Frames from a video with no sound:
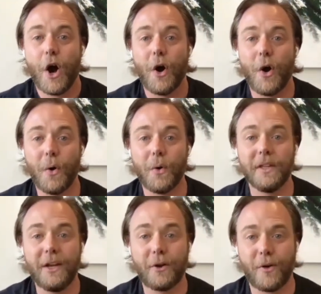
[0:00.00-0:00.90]

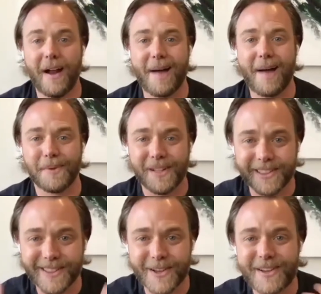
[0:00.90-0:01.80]
Holy crap,
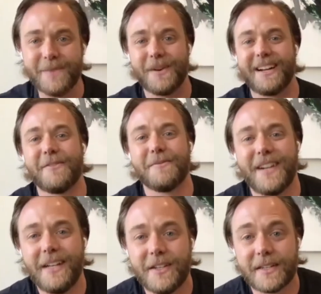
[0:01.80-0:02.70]
look at what
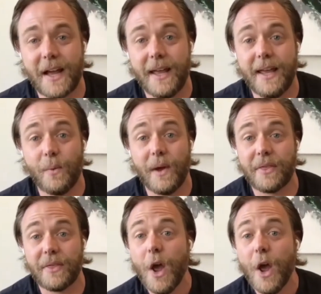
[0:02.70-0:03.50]
everybody just got hit with.